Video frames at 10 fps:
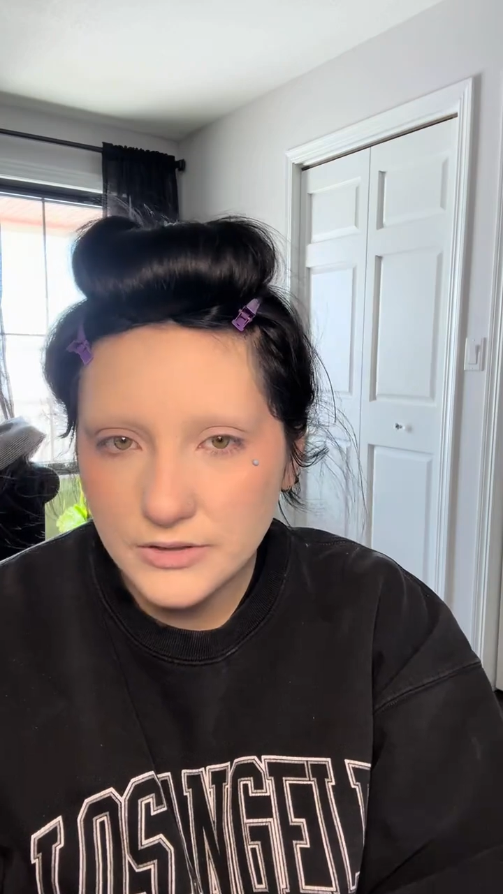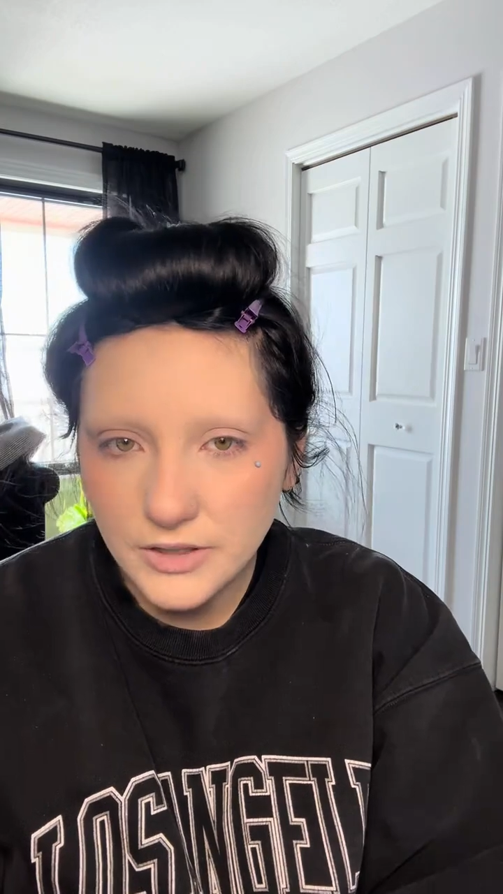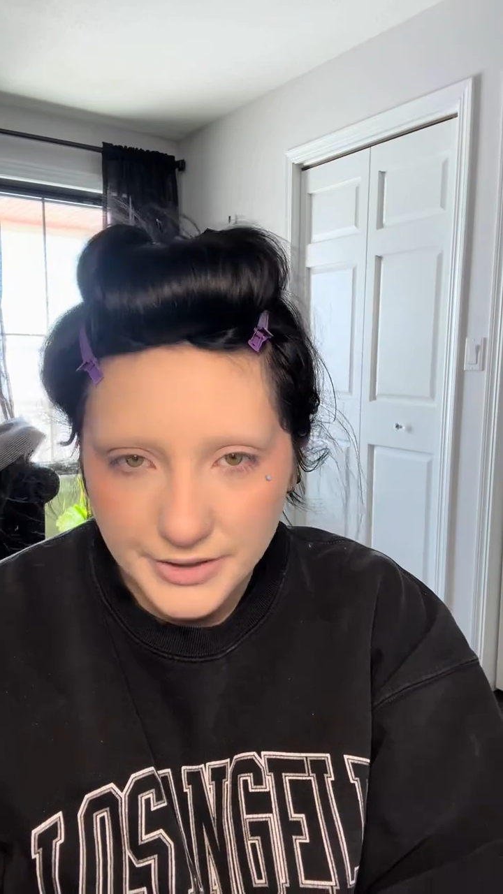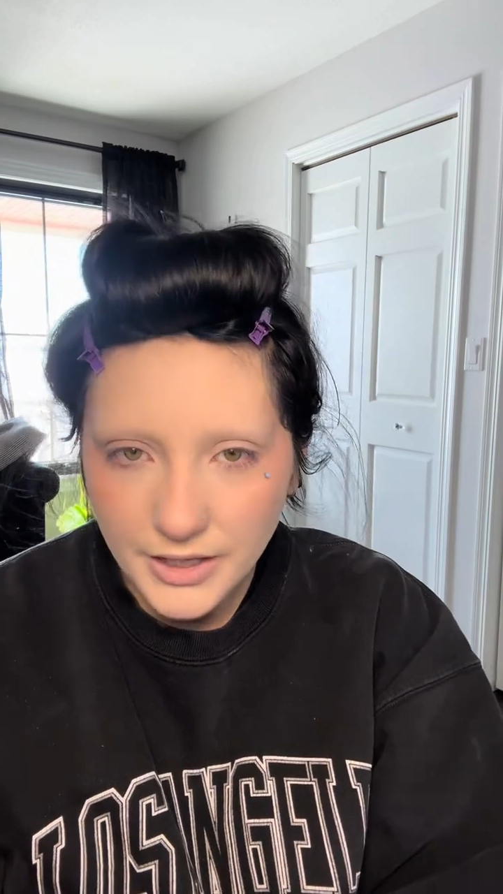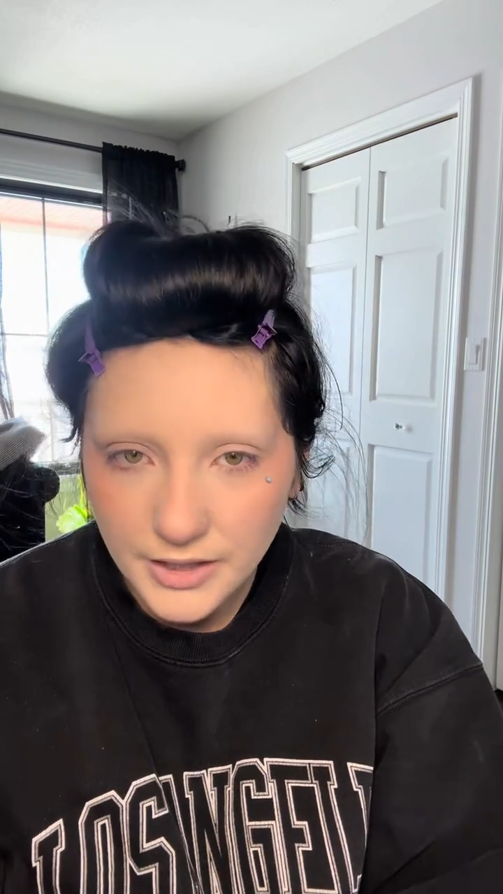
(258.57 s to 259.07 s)

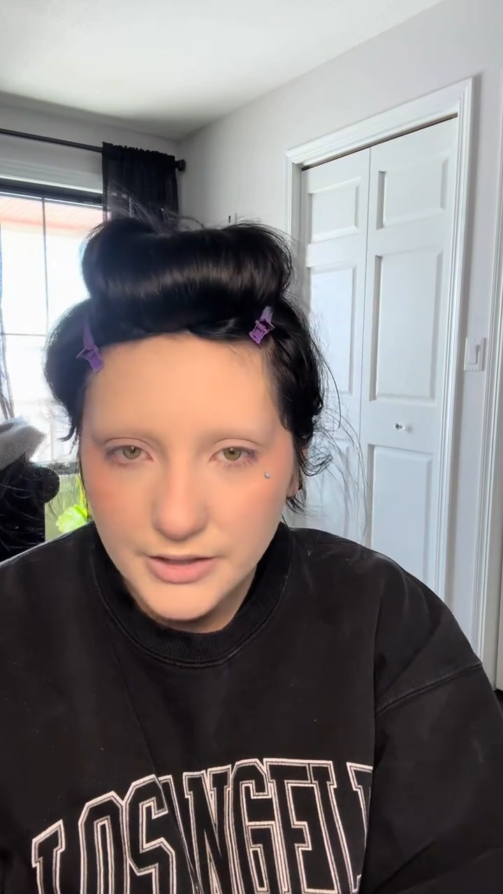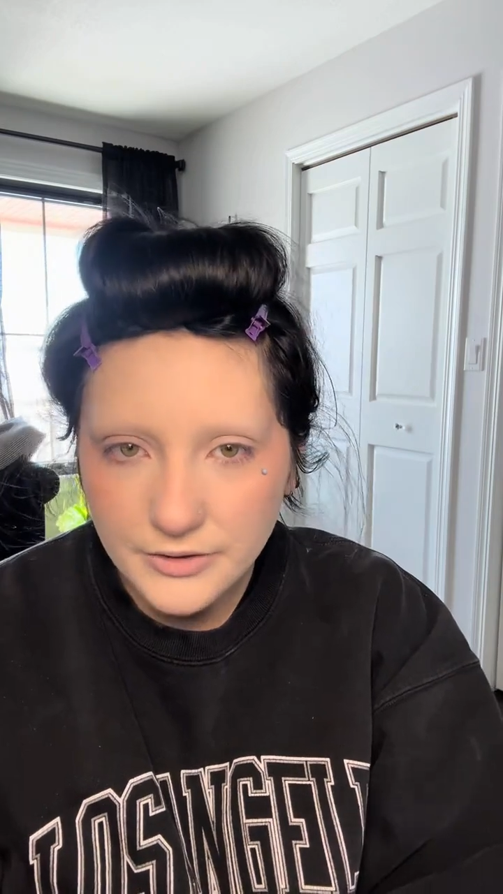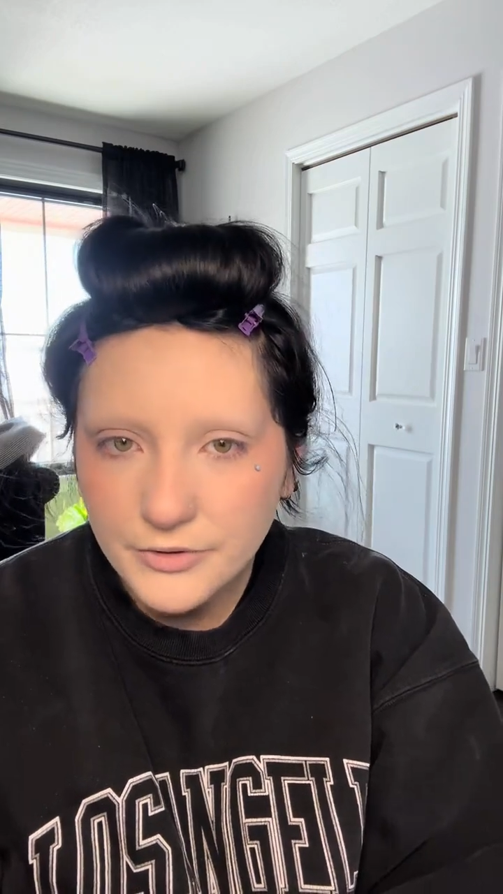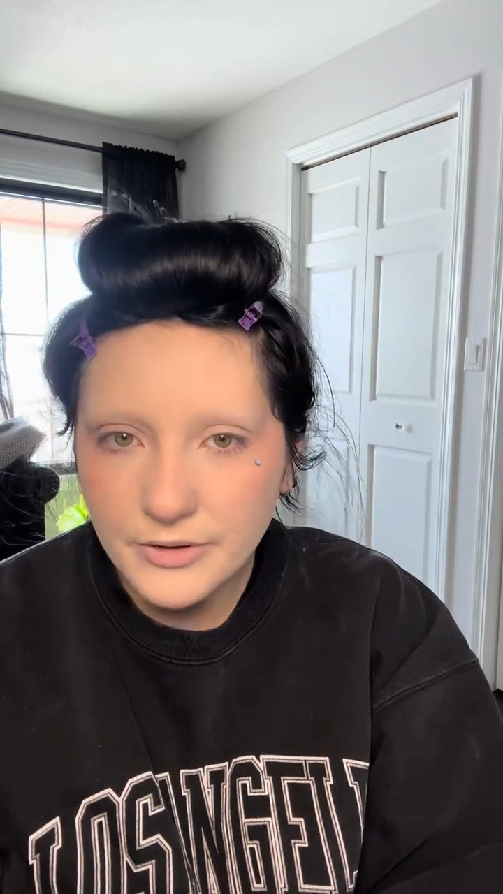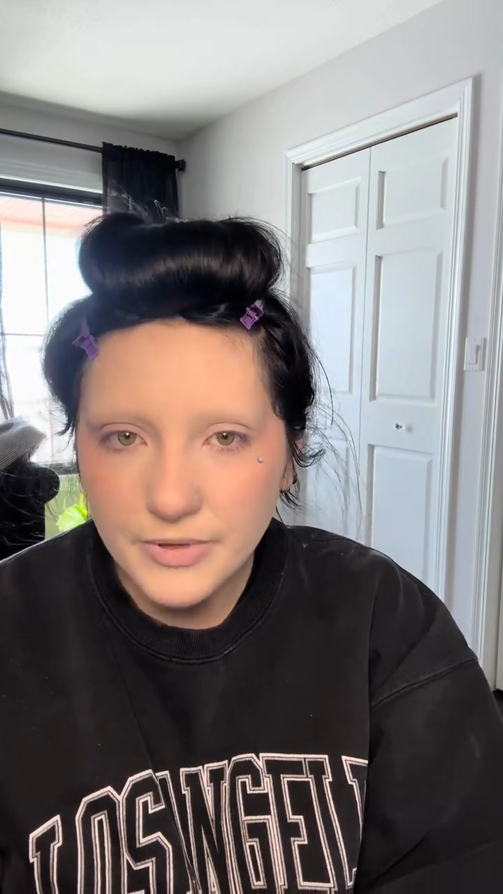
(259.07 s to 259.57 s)
uncanny
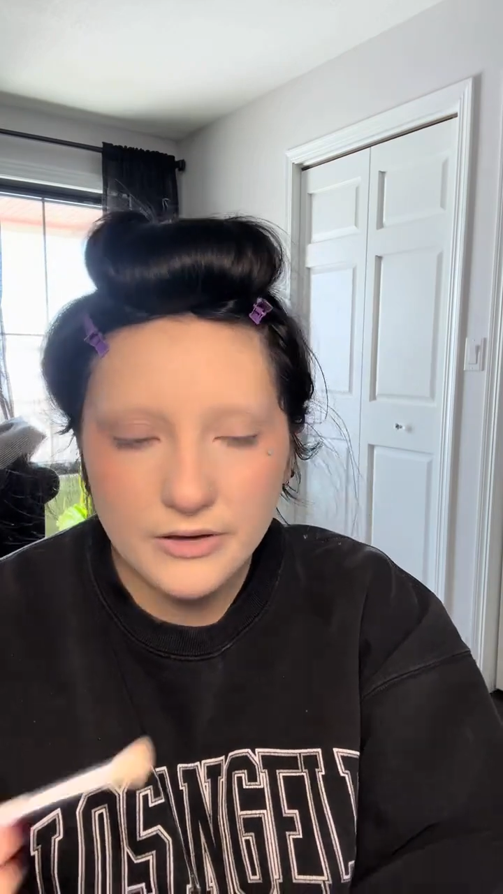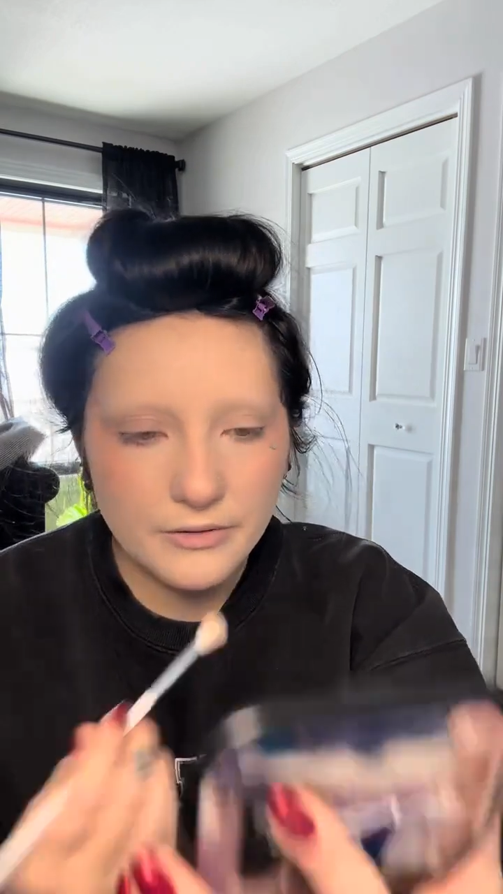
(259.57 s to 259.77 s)
and creepy.